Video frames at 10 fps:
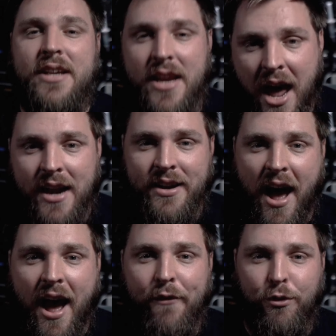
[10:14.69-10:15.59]
to not
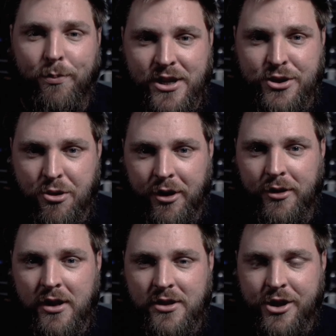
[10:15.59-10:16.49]
dive with my
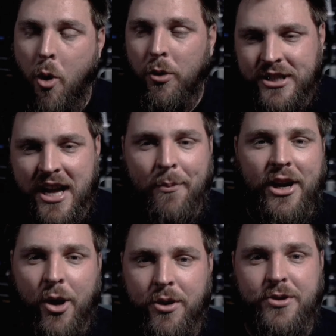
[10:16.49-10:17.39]
scooter. It's the only time
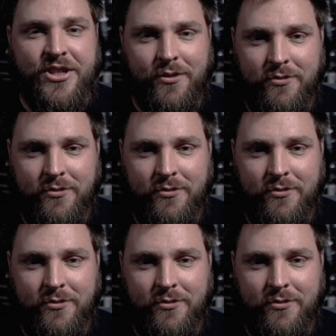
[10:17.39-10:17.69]
I don't use